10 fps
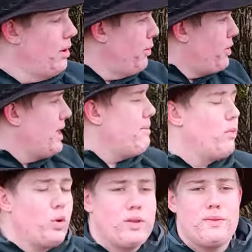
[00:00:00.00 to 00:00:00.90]
where I would take
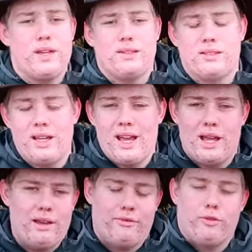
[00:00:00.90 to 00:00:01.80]
more than this
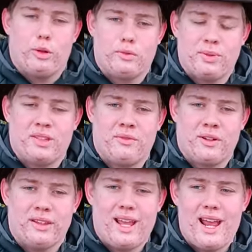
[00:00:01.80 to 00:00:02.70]
for a
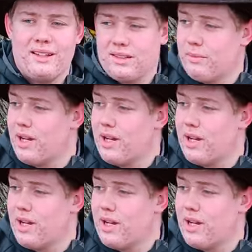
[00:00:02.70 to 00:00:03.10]
specific task.